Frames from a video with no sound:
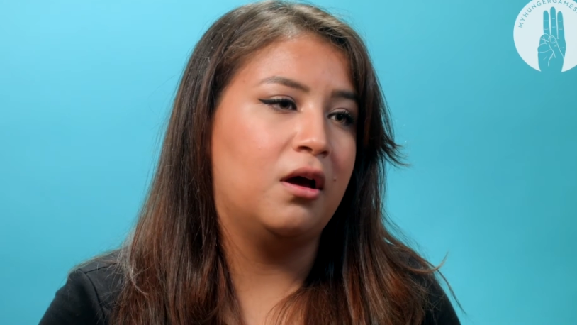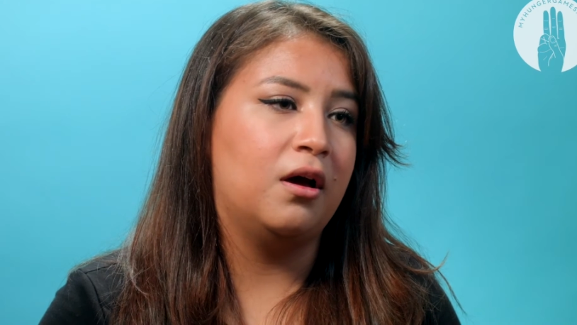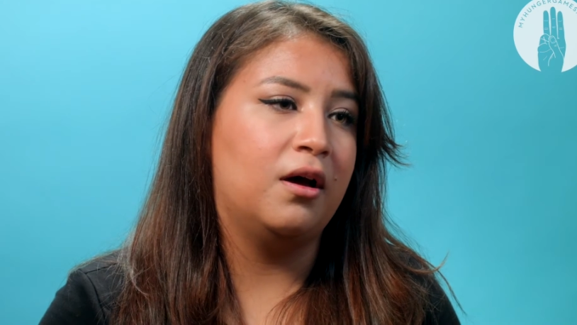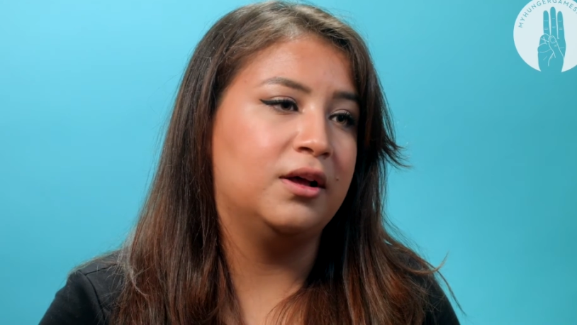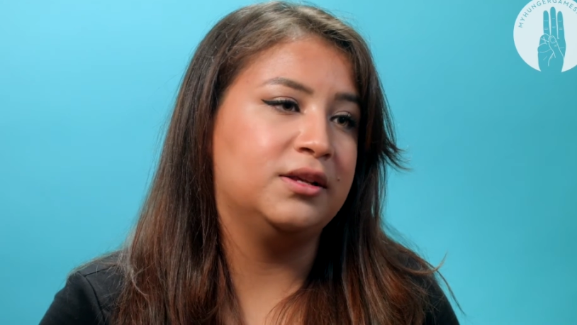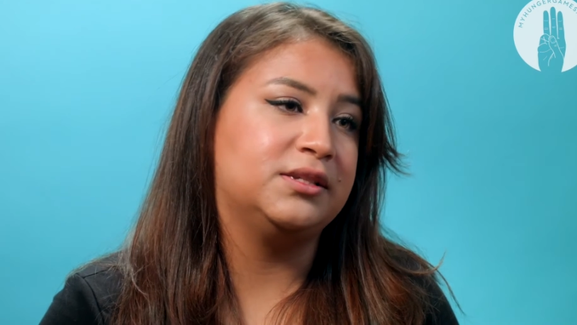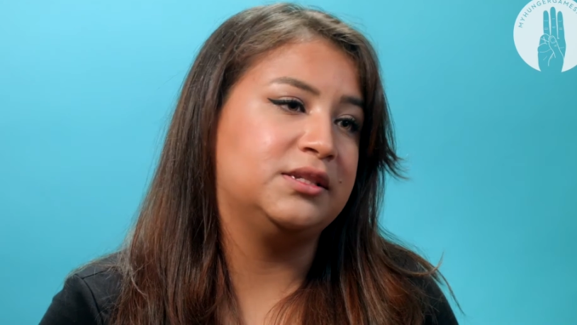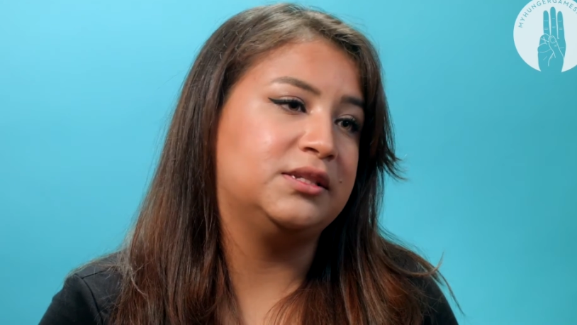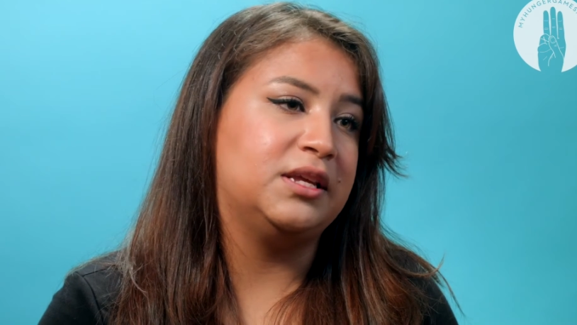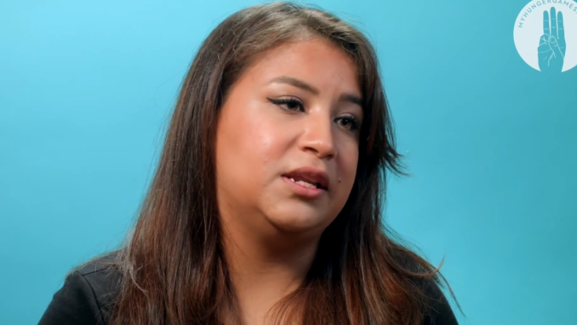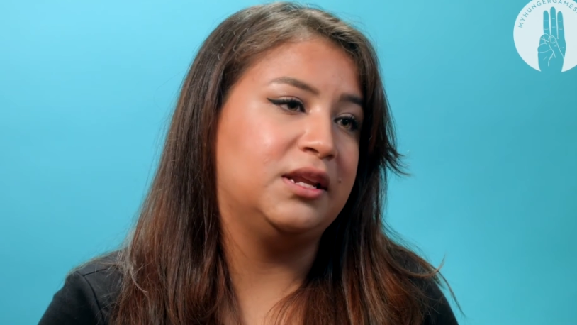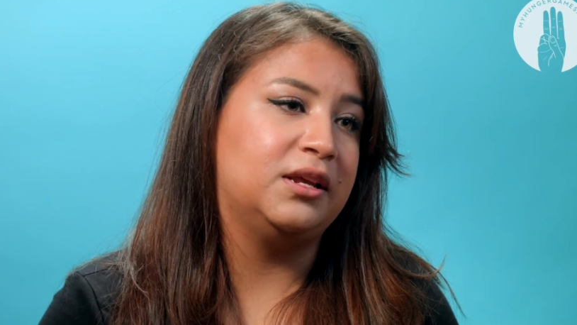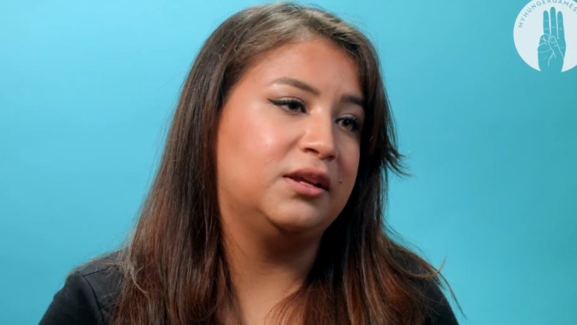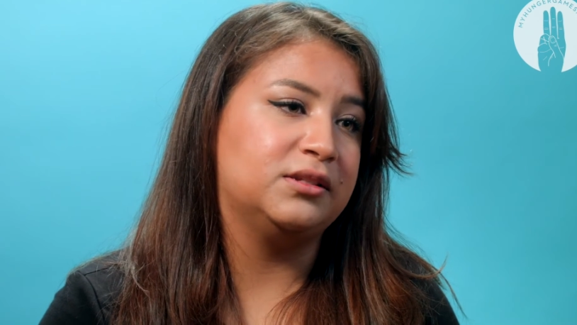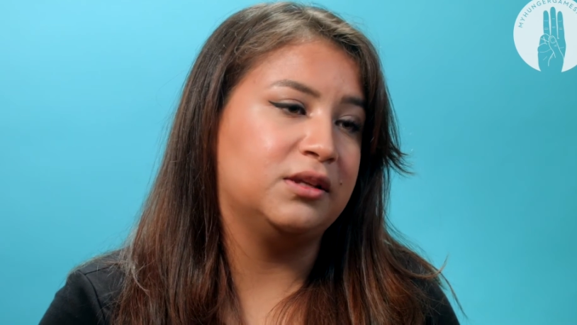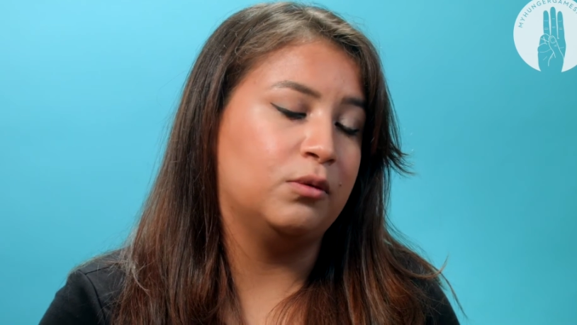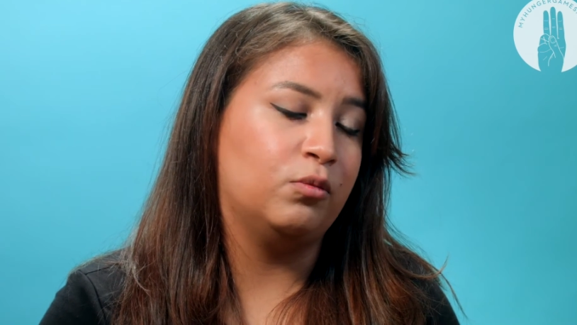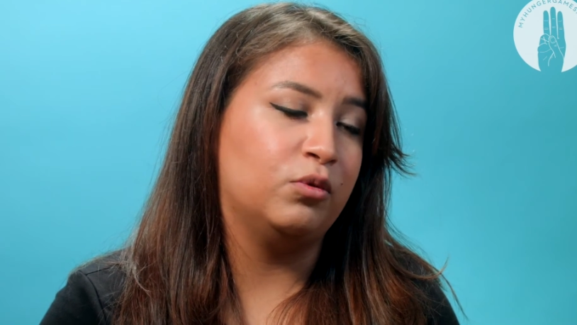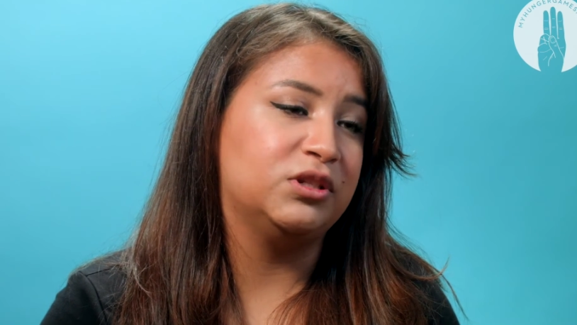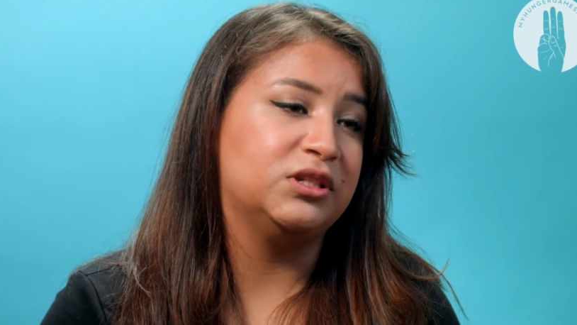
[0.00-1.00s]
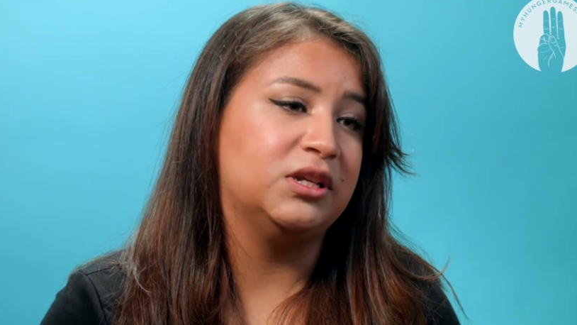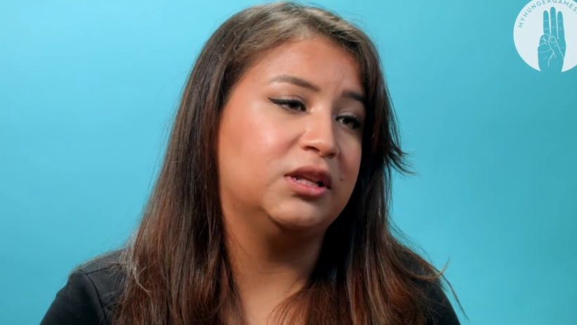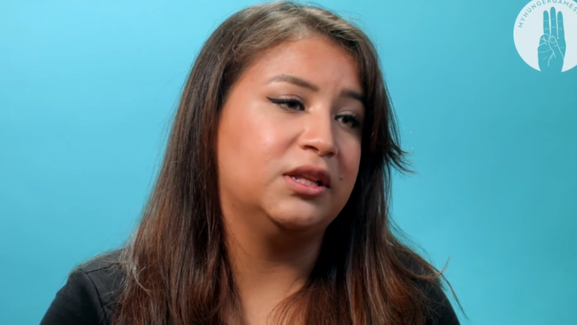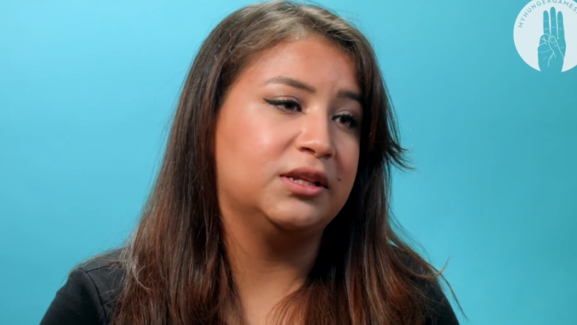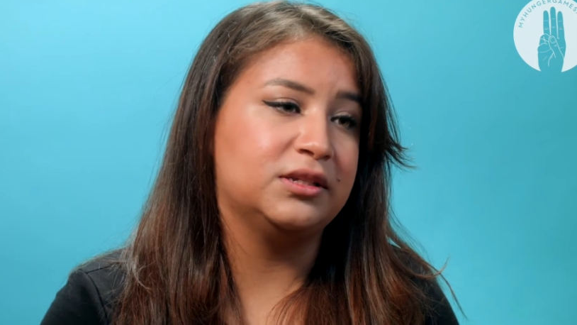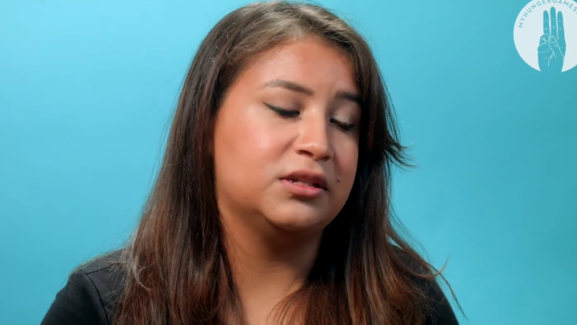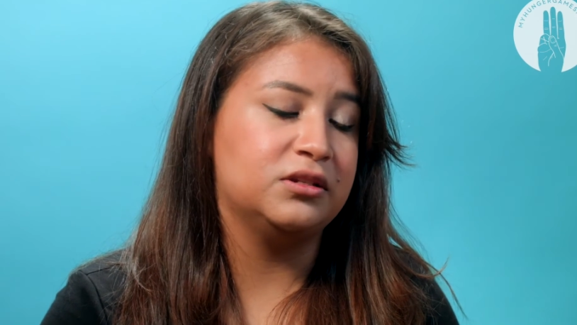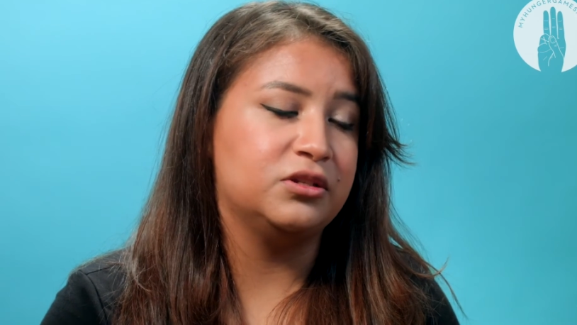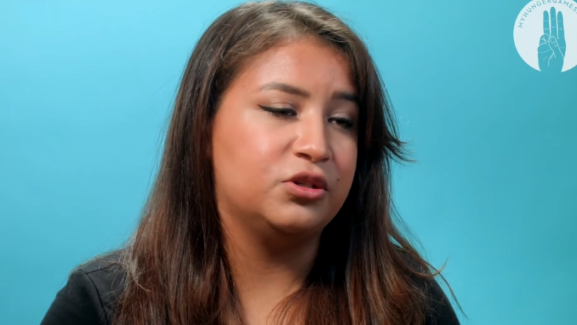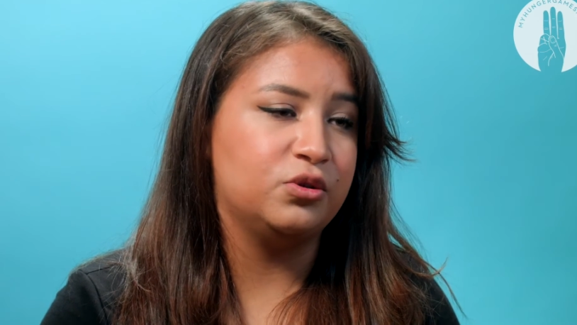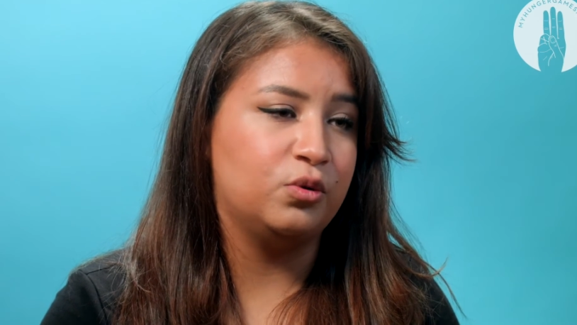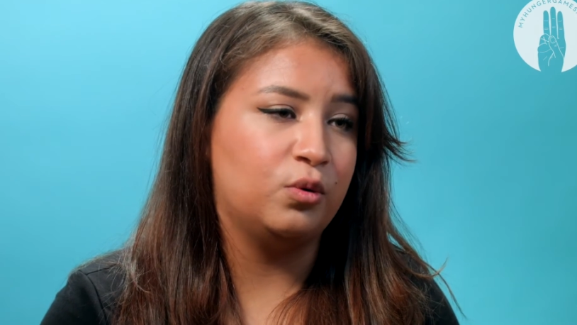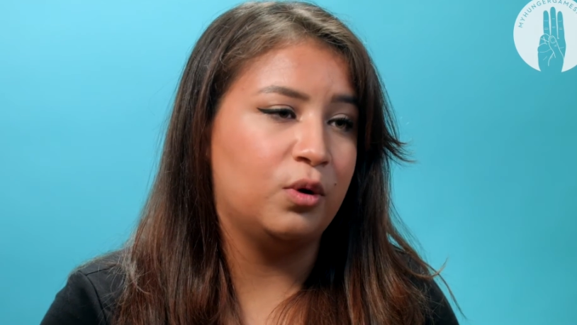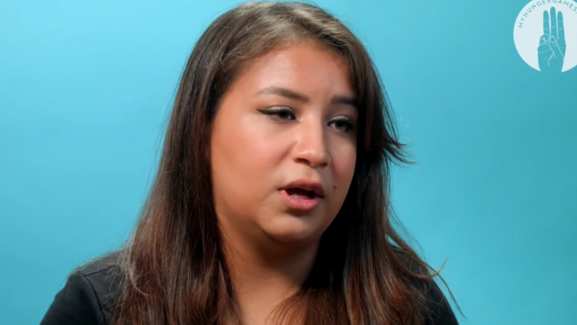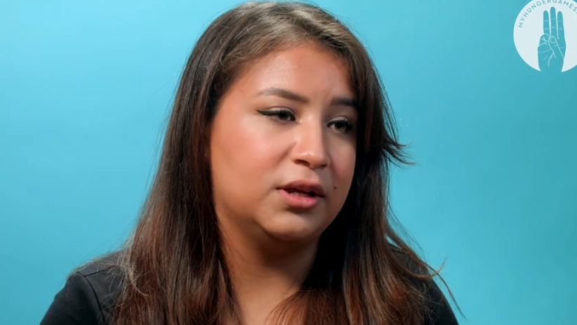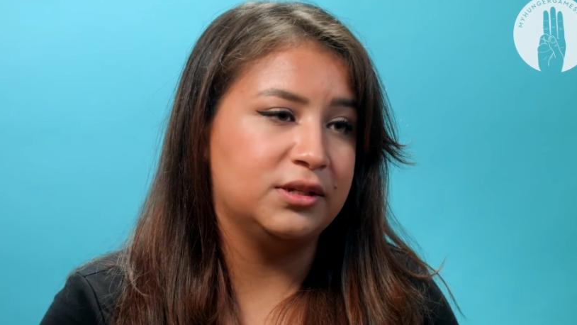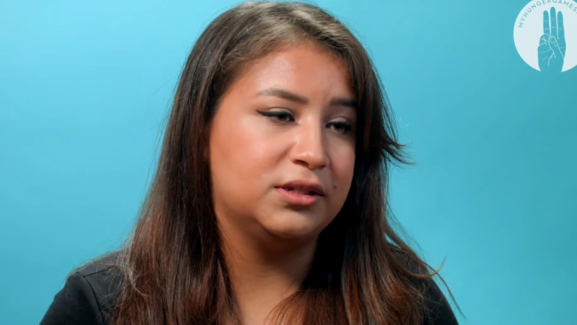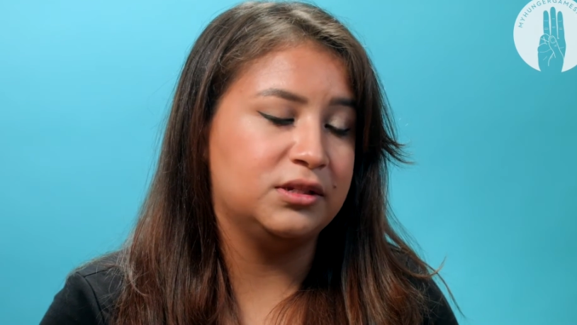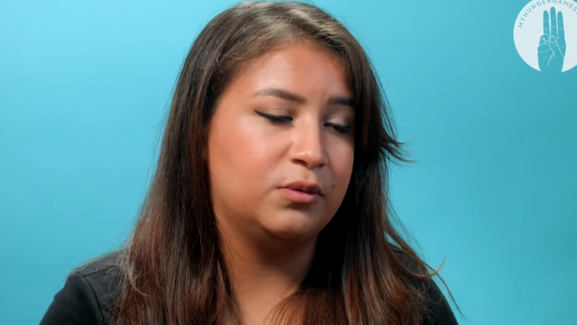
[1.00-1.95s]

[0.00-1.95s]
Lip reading: us needing someone to listen to us,